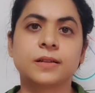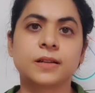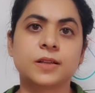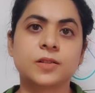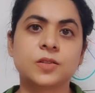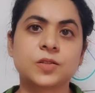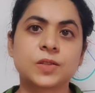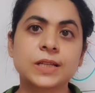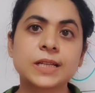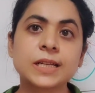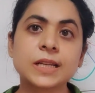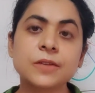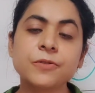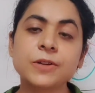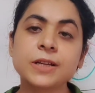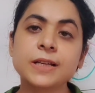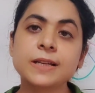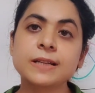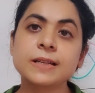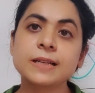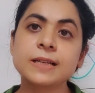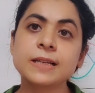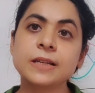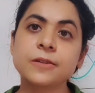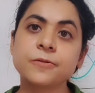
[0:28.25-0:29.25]
is
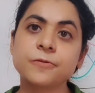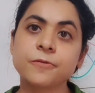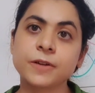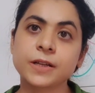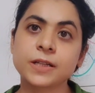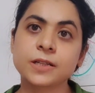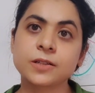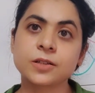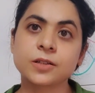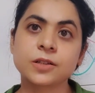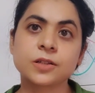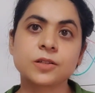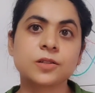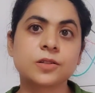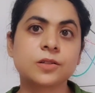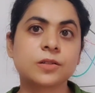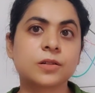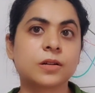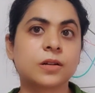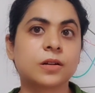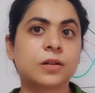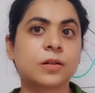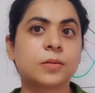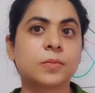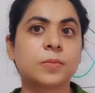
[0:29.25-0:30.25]
significantly affected
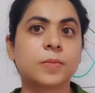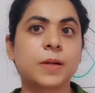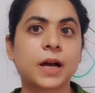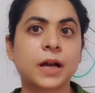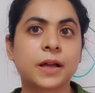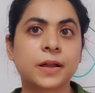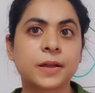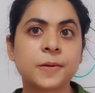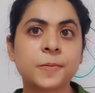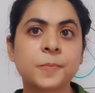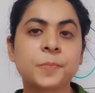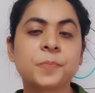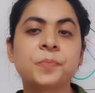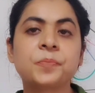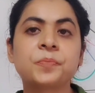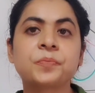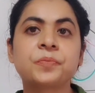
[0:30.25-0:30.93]
by